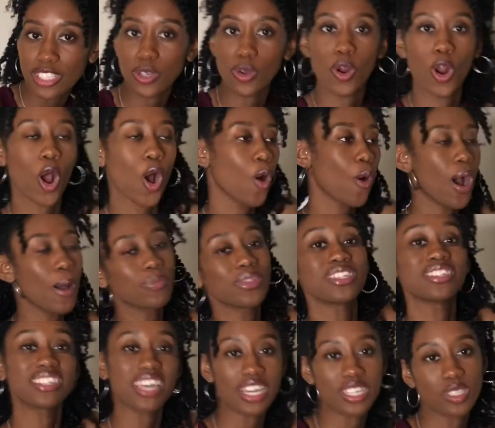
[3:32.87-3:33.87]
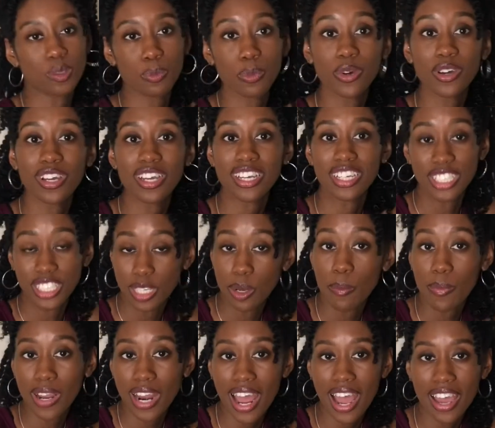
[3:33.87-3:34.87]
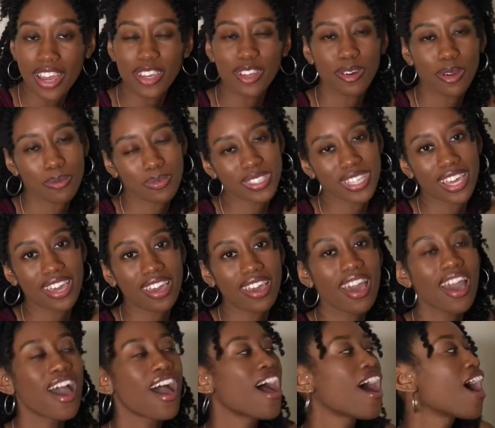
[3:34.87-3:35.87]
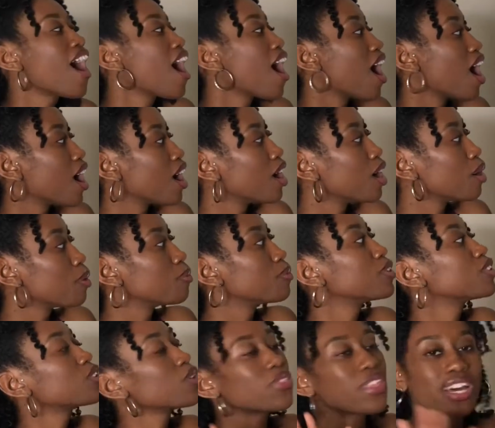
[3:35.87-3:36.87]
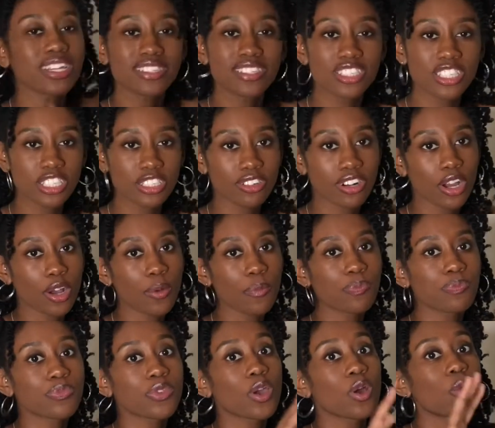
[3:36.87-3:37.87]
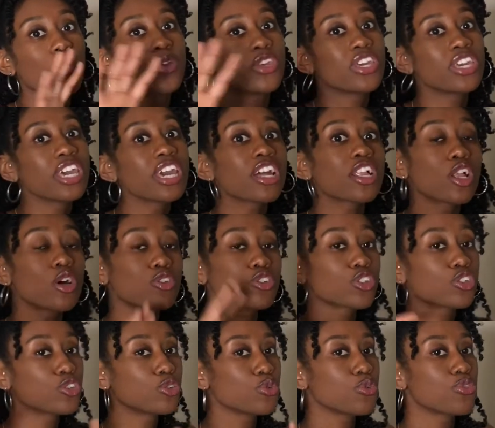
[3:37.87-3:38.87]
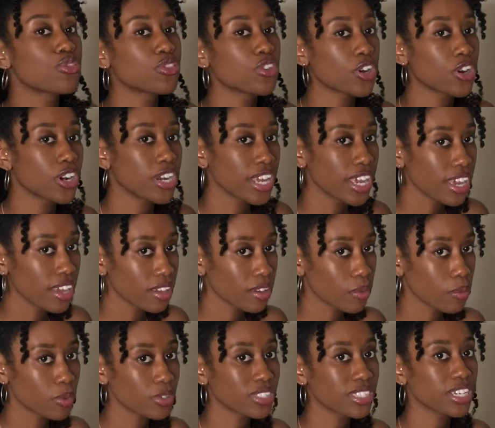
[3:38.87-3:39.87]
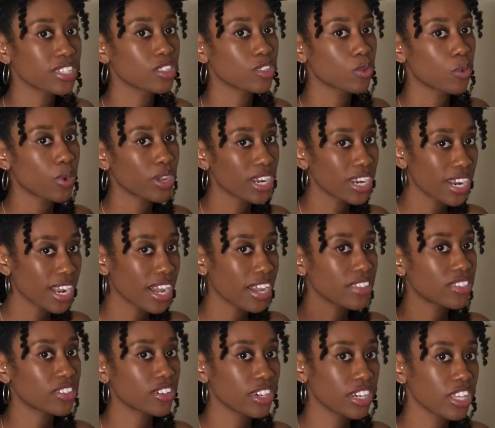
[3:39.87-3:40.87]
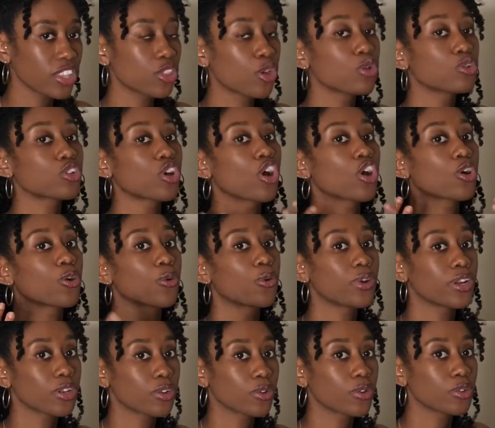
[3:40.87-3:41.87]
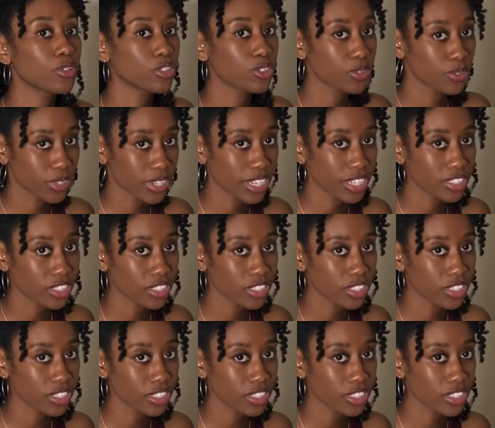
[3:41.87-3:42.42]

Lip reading: or oh, I'm the textbook Gemini, you know what I'm saying? So that's 0. When you get closer to 30, we'll say 29, 30, those are critical degrees.